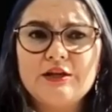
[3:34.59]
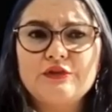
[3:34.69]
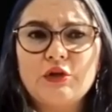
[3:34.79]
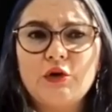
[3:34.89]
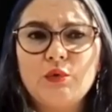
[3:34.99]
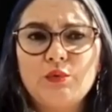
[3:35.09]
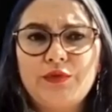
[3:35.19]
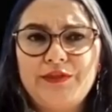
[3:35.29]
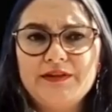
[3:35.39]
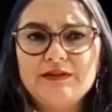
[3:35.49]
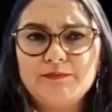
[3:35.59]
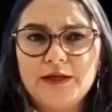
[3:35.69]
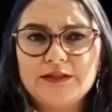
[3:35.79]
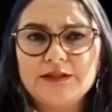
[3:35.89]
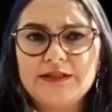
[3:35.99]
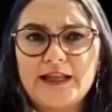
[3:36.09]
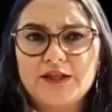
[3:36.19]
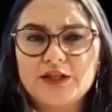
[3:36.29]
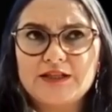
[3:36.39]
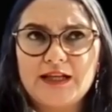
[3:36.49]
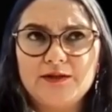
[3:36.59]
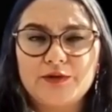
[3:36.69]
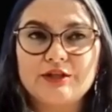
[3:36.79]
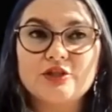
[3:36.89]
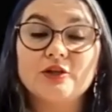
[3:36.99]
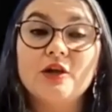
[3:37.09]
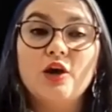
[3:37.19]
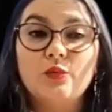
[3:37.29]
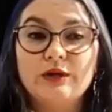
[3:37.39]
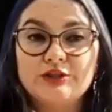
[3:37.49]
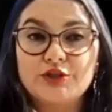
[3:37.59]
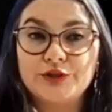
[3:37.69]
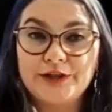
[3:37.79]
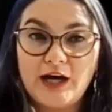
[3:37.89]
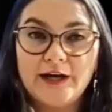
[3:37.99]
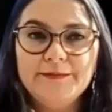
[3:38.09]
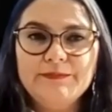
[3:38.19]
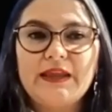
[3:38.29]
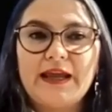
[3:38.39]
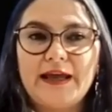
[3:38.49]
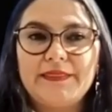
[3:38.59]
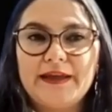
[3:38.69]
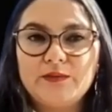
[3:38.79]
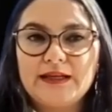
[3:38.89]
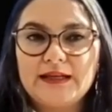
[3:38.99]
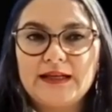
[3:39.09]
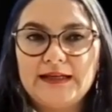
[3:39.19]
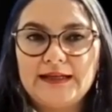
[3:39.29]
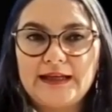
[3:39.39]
So this button, adjust calibration, will turn on, and then we can click